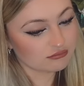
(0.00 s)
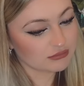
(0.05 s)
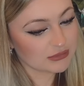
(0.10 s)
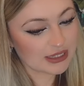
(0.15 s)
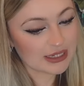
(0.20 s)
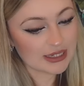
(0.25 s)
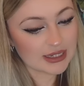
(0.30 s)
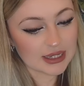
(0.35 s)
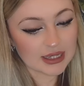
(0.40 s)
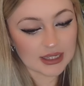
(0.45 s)

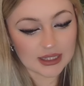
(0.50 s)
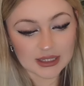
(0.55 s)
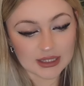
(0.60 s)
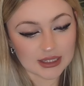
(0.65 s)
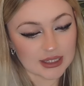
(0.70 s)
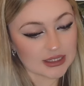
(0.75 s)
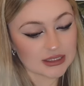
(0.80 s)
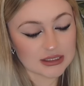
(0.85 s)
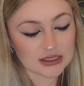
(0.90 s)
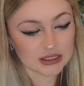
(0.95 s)
take it.
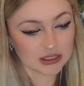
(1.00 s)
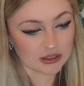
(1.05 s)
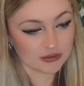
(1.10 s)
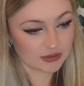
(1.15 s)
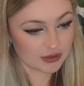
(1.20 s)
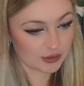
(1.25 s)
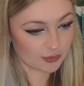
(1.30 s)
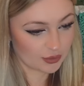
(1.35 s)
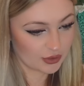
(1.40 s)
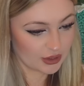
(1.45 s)
Like, it's still a
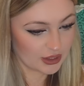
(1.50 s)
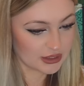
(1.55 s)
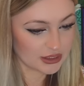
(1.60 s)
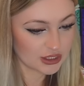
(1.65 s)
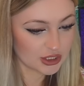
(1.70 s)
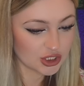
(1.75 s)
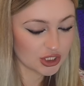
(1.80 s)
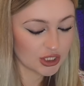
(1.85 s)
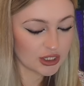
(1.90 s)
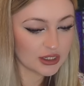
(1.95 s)
really pretty
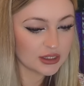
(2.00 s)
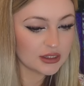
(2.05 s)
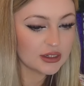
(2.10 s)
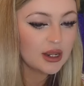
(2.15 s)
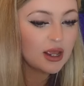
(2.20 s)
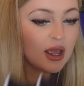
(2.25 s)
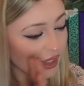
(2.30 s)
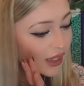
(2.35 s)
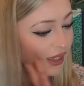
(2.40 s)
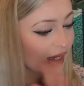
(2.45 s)
edition.
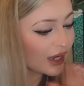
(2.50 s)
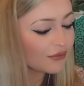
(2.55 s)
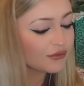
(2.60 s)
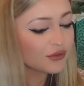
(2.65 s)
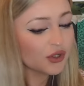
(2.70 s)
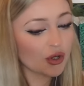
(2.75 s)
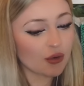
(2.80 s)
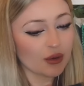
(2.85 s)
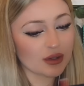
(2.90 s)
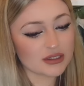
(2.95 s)
I have
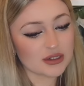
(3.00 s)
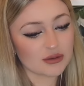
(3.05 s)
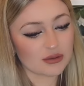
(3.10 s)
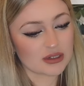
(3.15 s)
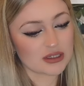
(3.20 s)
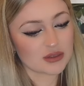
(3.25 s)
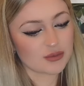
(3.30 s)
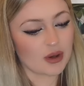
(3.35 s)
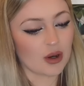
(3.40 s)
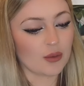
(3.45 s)
no idea what
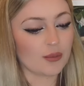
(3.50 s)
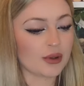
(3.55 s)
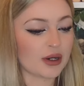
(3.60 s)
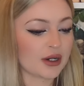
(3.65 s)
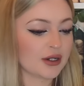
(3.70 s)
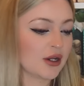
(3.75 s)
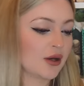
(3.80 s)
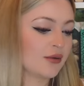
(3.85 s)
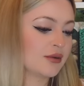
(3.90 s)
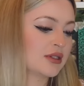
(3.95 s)
it's about, but I
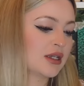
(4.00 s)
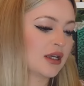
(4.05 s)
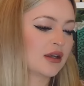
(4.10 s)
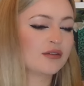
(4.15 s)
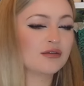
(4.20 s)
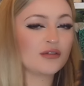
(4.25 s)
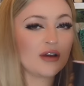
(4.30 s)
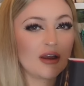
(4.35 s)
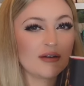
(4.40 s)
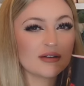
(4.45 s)
know it's like a
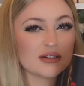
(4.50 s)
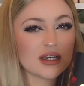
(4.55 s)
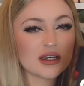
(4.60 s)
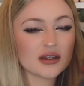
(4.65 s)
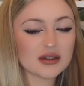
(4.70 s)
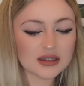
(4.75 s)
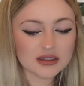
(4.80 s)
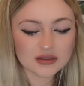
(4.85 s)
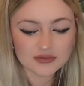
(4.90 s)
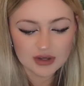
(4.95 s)
fairy
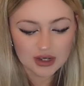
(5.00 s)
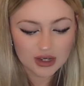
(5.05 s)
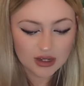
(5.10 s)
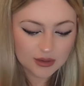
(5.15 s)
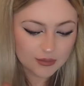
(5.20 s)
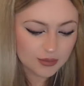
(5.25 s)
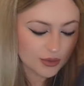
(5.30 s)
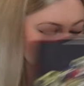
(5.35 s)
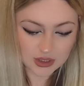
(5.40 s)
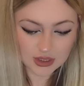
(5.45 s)
tale-esque
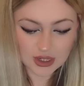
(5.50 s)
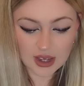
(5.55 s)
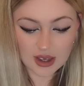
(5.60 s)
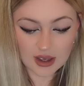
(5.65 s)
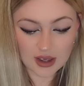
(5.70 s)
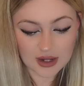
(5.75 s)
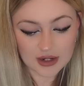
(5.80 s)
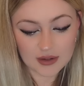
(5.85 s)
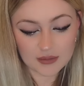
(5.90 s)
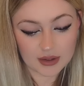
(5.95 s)
vibe. So yeah,
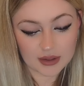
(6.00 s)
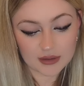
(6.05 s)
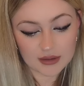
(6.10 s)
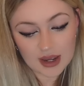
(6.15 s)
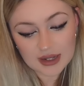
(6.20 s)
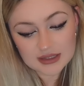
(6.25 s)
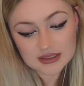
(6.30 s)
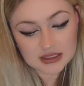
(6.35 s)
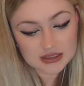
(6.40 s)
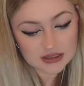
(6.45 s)
anyway,
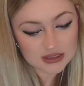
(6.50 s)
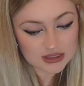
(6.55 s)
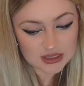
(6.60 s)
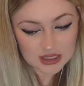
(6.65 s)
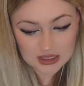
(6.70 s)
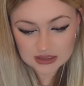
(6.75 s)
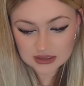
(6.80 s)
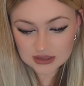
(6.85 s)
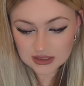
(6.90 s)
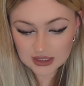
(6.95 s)
I did
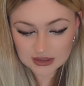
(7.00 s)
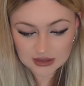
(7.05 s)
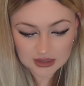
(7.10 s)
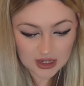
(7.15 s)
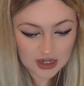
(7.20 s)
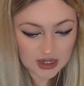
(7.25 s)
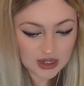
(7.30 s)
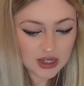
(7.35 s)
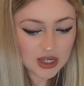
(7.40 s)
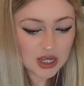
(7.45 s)
decide to get
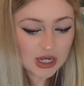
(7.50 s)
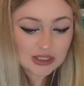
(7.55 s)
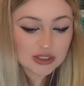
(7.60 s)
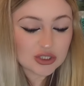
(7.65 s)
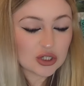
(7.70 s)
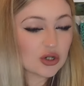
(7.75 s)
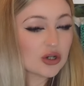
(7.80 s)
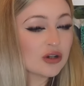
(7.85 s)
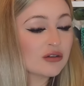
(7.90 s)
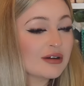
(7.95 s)
that.
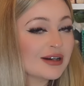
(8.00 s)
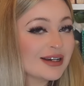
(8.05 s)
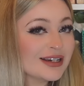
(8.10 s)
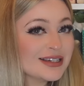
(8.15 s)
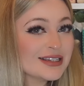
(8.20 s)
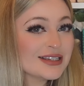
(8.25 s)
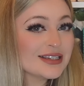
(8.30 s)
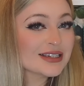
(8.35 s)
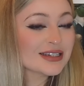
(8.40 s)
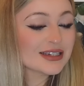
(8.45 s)
Took a
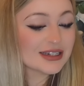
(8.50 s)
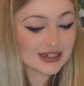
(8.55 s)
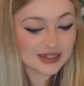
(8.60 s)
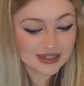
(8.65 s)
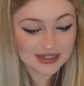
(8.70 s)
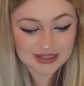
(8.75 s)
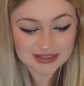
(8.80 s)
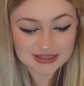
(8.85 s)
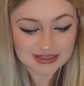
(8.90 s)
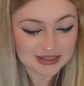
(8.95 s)
risk.
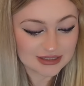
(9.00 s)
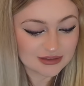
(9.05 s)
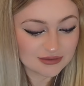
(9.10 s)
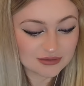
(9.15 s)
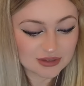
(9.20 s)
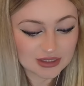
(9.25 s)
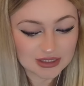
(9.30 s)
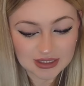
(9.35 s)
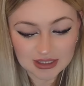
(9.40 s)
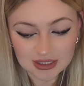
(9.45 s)
Didn't
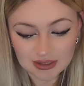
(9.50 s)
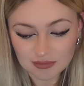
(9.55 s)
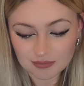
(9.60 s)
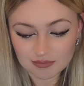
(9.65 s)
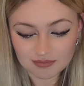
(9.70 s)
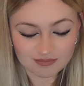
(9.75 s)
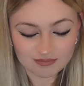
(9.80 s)
really